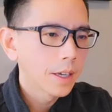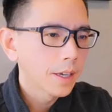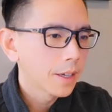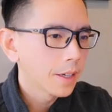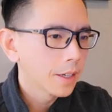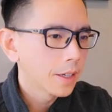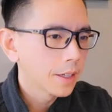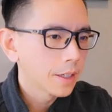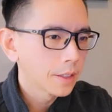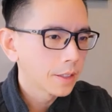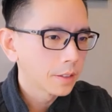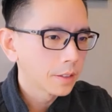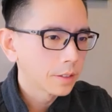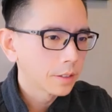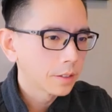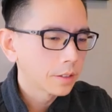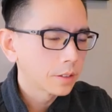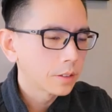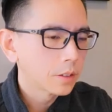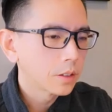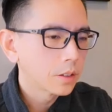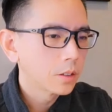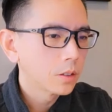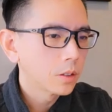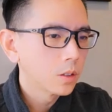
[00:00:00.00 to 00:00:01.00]

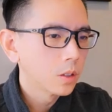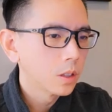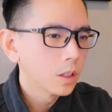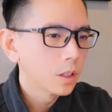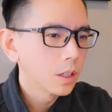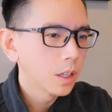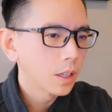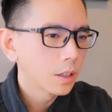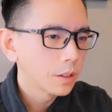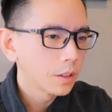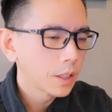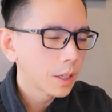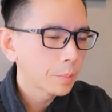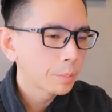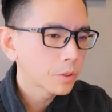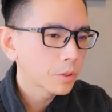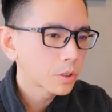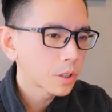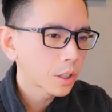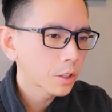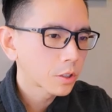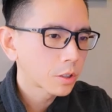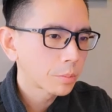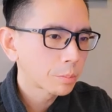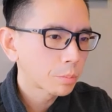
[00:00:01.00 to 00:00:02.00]
And
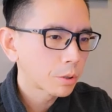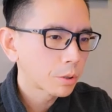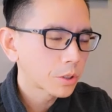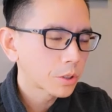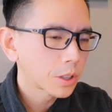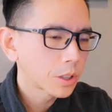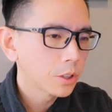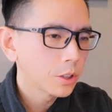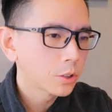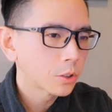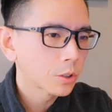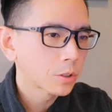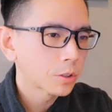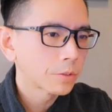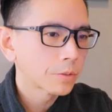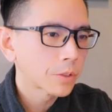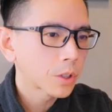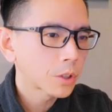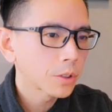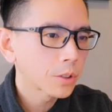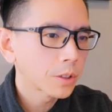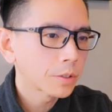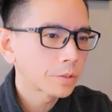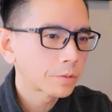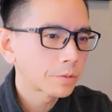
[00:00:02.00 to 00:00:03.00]
liposuction
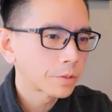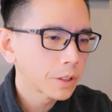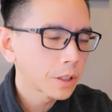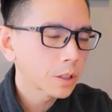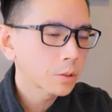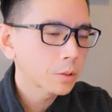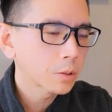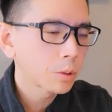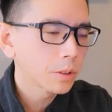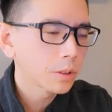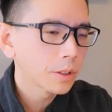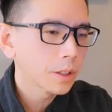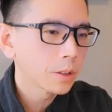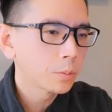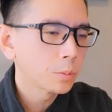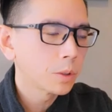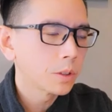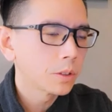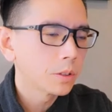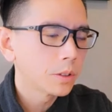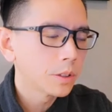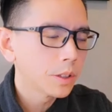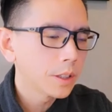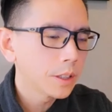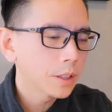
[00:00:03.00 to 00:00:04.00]
procedure very frequently
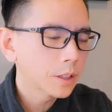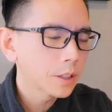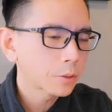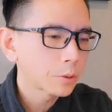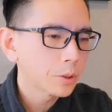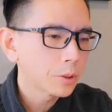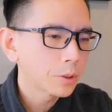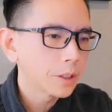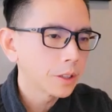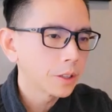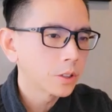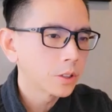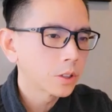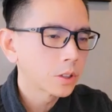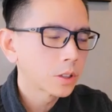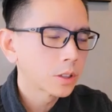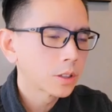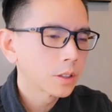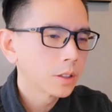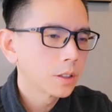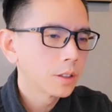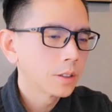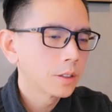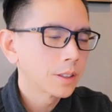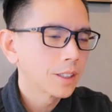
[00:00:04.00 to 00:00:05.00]
would
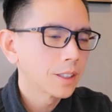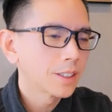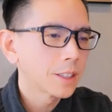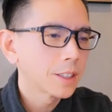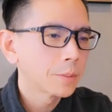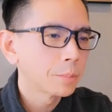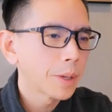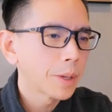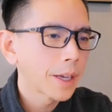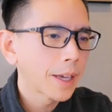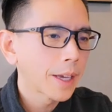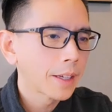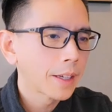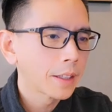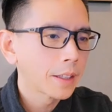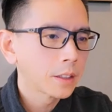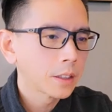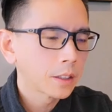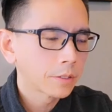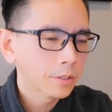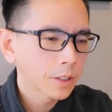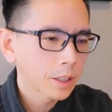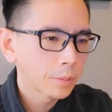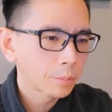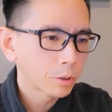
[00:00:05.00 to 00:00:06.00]
decrease the
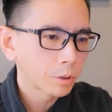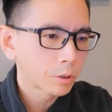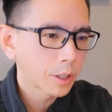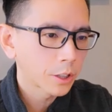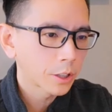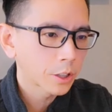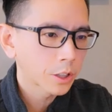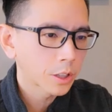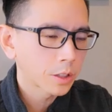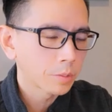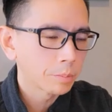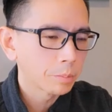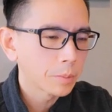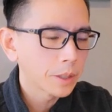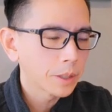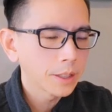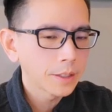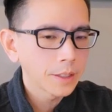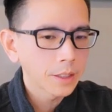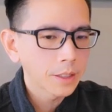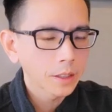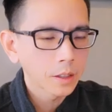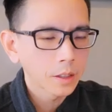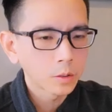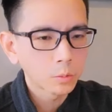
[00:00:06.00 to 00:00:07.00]
demand of compression,
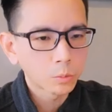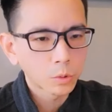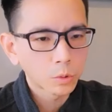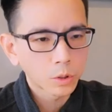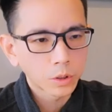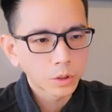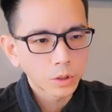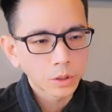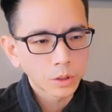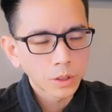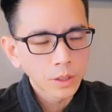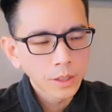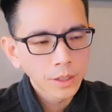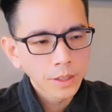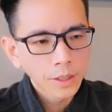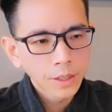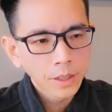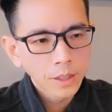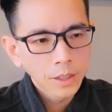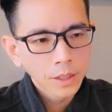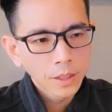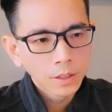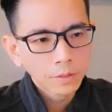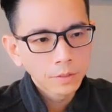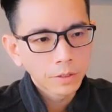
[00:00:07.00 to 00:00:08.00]
meaning we're
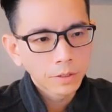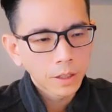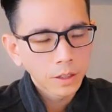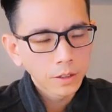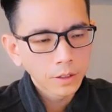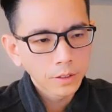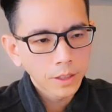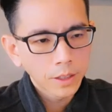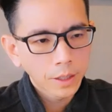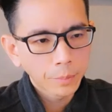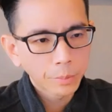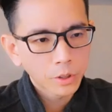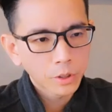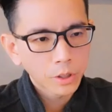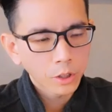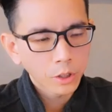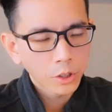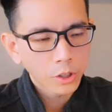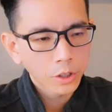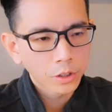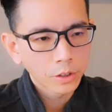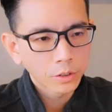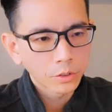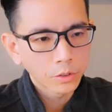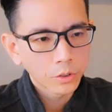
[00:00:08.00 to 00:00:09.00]
following
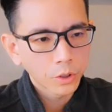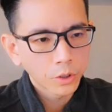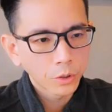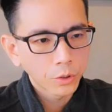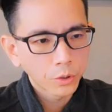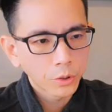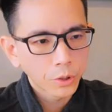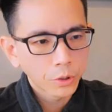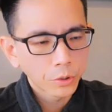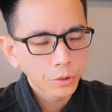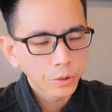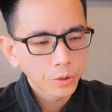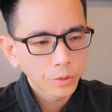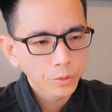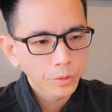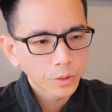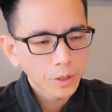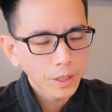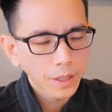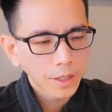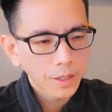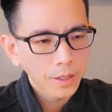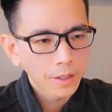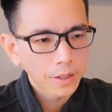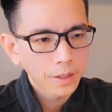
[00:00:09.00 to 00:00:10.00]
liposuction due
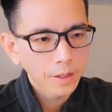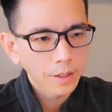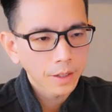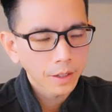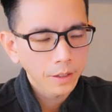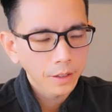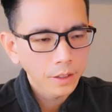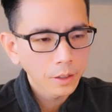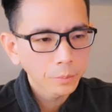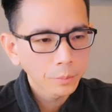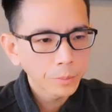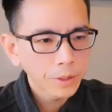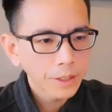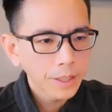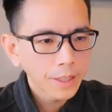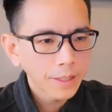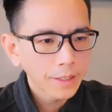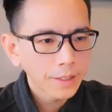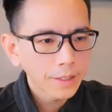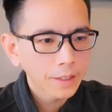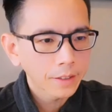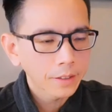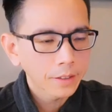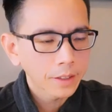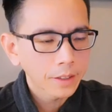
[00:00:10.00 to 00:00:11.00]
to
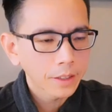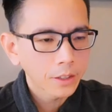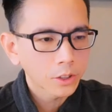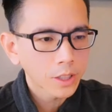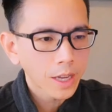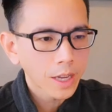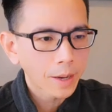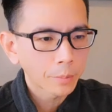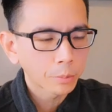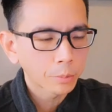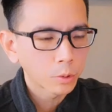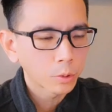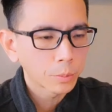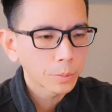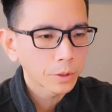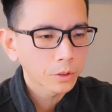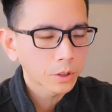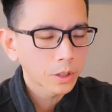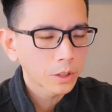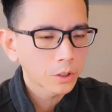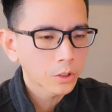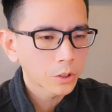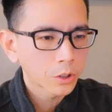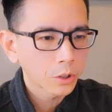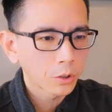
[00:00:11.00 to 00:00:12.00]
eliminating these
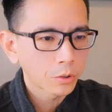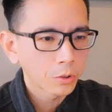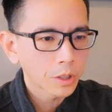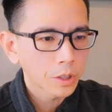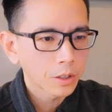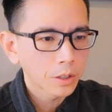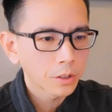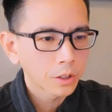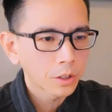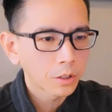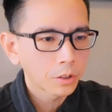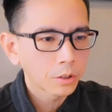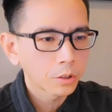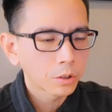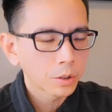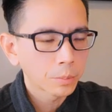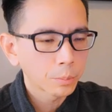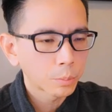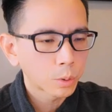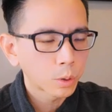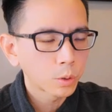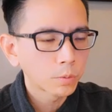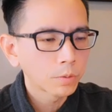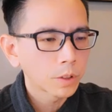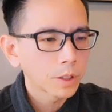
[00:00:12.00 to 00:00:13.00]
abnormal tissues and due to
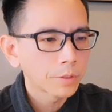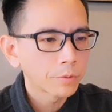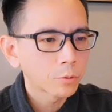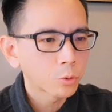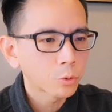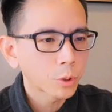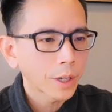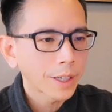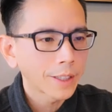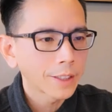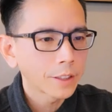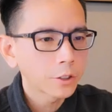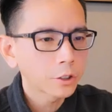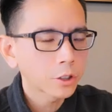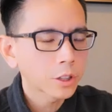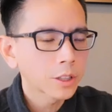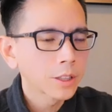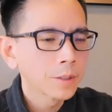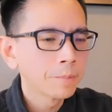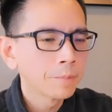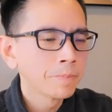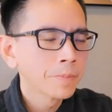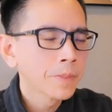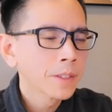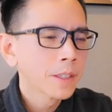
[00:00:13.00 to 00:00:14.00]
improved lymph
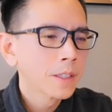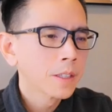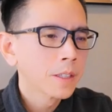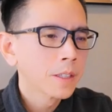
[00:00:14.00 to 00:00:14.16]
drainage.